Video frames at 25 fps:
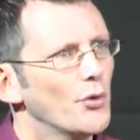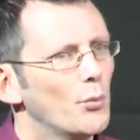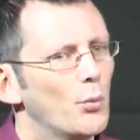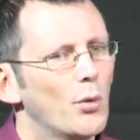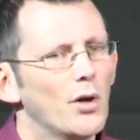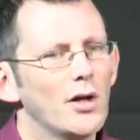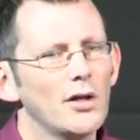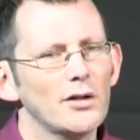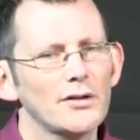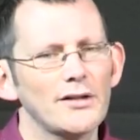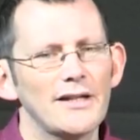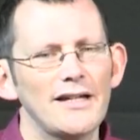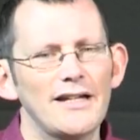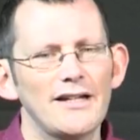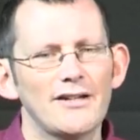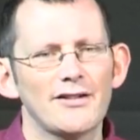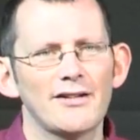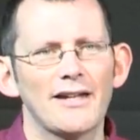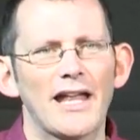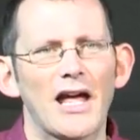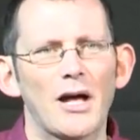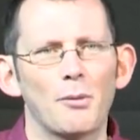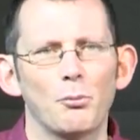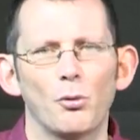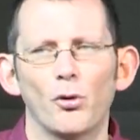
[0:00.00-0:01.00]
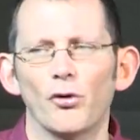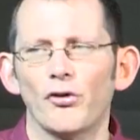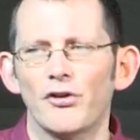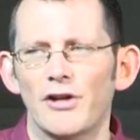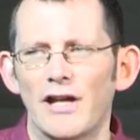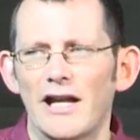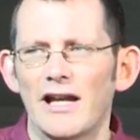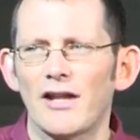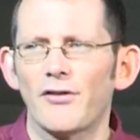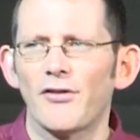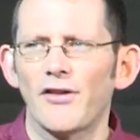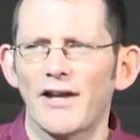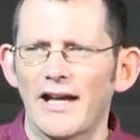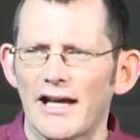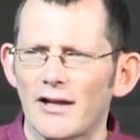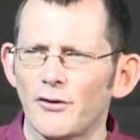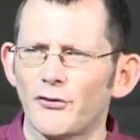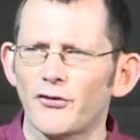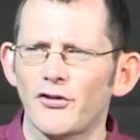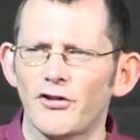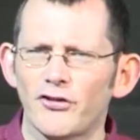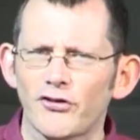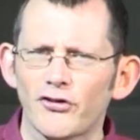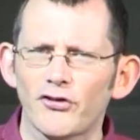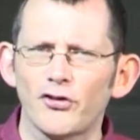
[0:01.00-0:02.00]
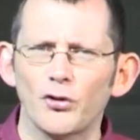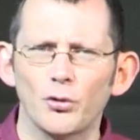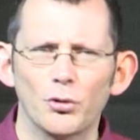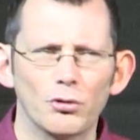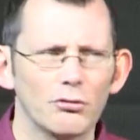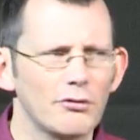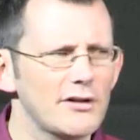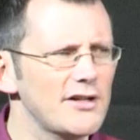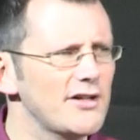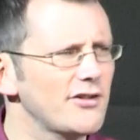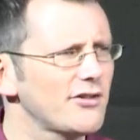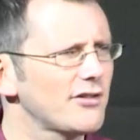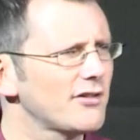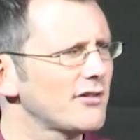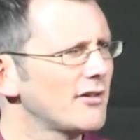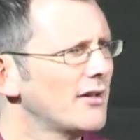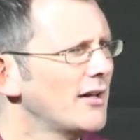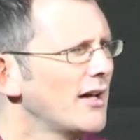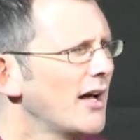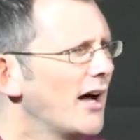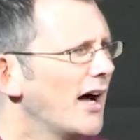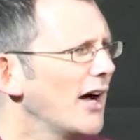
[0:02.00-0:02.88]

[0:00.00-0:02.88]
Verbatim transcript: the world needs now more than anything else is stories.